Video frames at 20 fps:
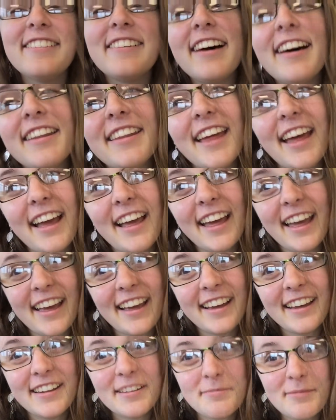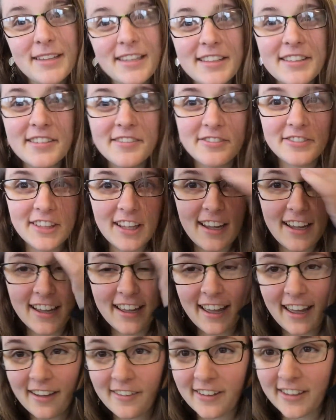Well, that guy got to be in the
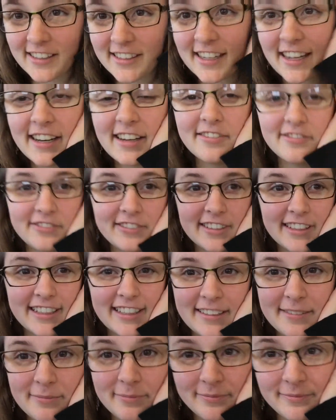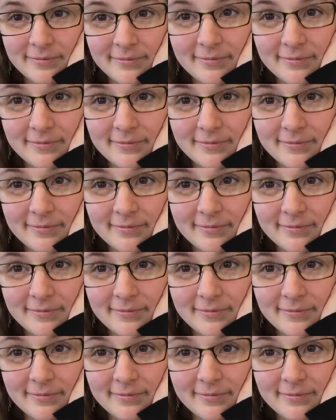vlog. How exciting for him.